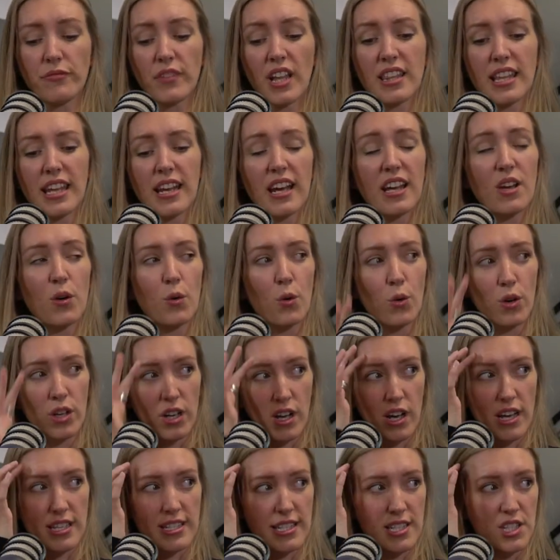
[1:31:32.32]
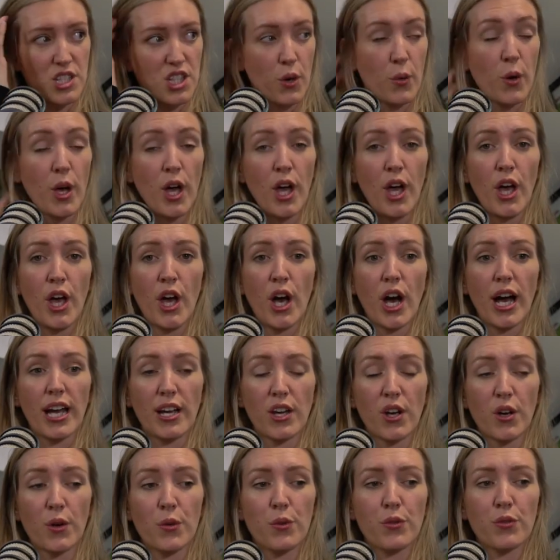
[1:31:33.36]
Then I organize it. So I
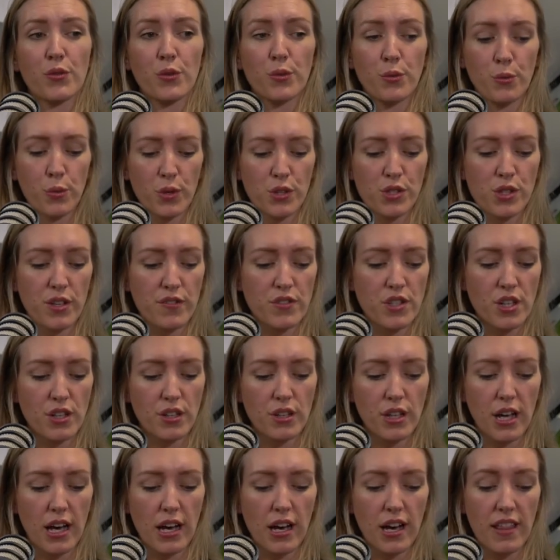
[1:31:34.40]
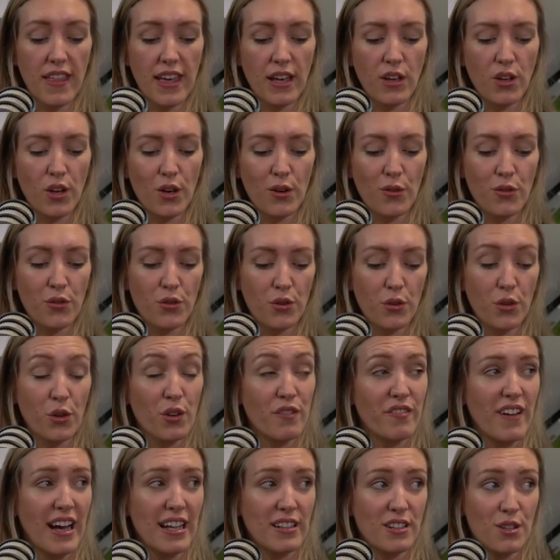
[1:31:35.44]
go through, once I've done that, I then go through your
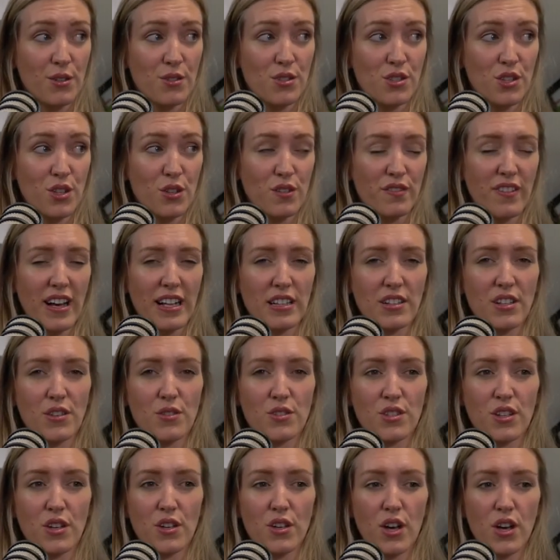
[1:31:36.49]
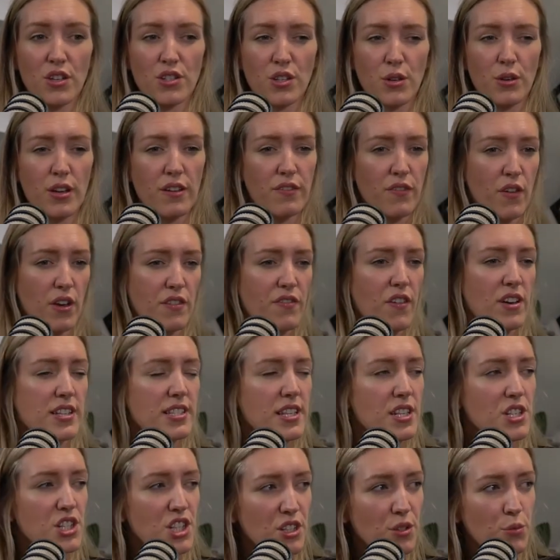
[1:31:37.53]
values. Your values so if, if I
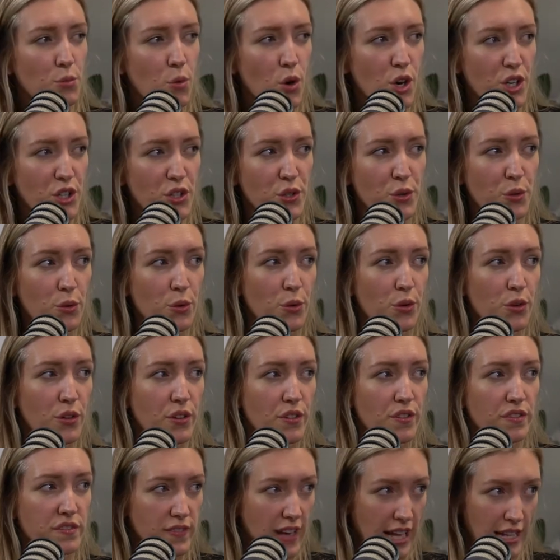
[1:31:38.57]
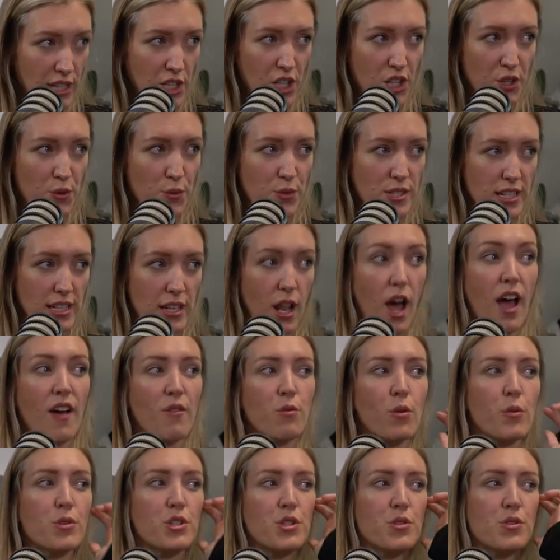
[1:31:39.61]
said to you, what are your values in life?
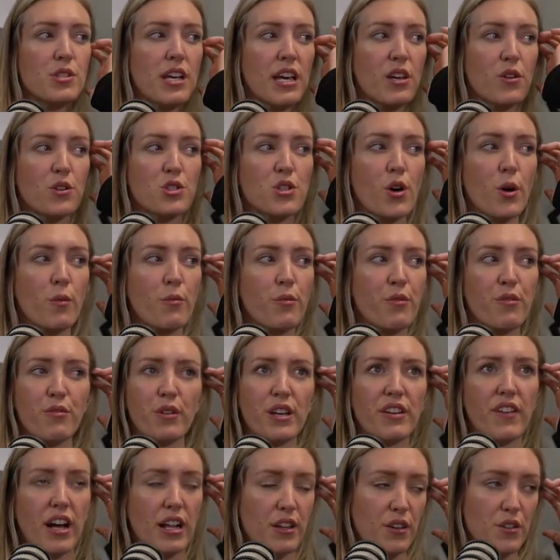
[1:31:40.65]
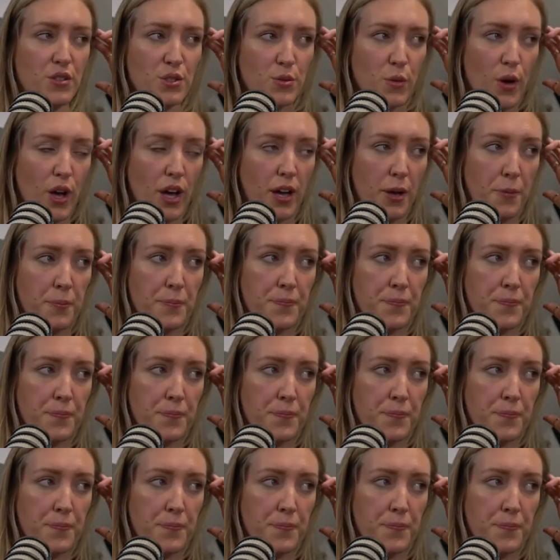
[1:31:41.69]
What would you say your top three values were?